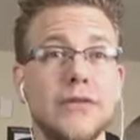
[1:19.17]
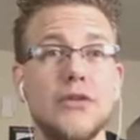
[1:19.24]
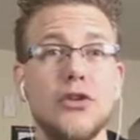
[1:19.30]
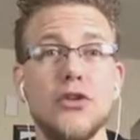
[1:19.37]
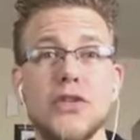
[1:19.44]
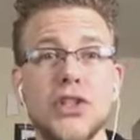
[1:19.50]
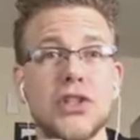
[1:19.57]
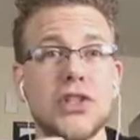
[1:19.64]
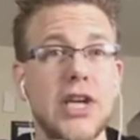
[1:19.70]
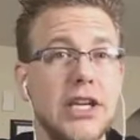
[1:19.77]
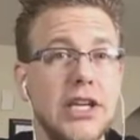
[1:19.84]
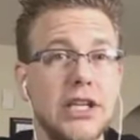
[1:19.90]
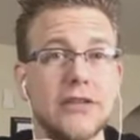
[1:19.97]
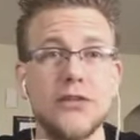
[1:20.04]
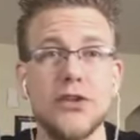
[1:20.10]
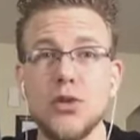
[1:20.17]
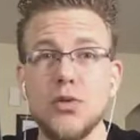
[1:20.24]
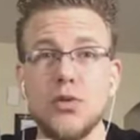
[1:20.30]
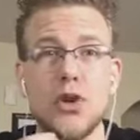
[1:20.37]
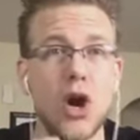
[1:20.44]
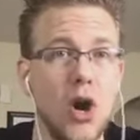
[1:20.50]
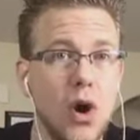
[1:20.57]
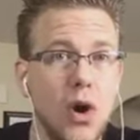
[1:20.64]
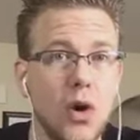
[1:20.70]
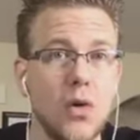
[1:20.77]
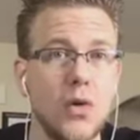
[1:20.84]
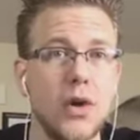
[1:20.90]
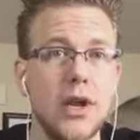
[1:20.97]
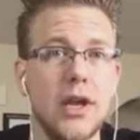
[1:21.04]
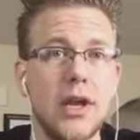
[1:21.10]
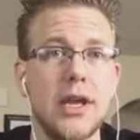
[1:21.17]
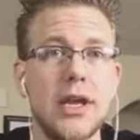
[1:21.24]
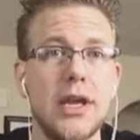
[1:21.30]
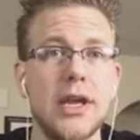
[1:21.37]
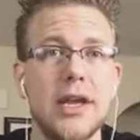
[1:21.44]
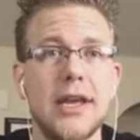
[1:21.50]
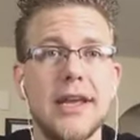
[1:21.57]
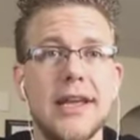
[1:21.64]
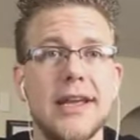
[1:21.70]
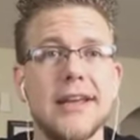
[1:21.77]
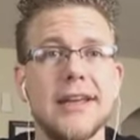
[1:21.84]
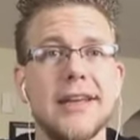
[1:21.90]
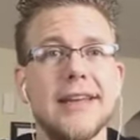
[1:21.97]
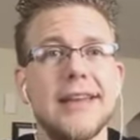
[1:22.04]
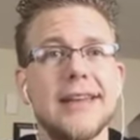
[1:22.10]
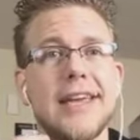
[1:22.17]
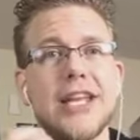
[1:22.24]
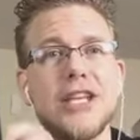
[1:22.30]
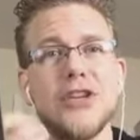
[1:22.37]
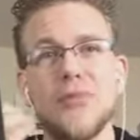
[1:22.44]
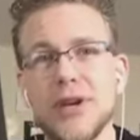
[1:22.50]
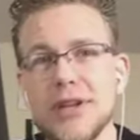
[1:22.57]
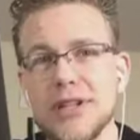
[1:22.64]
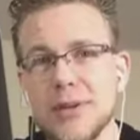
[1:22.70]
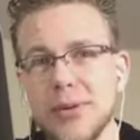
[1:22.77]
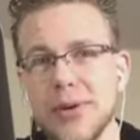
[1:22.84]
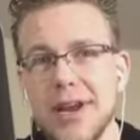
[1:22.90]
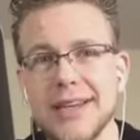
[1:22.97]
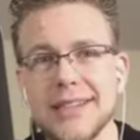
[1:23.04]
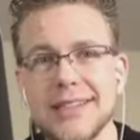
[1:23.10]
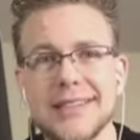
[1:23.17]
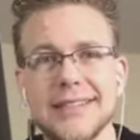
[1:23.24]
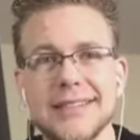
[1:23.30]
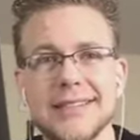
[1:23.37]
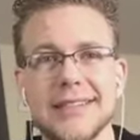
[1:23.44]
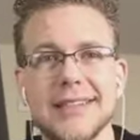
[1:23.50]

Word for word: if you've studied, if you know, and you put into practice,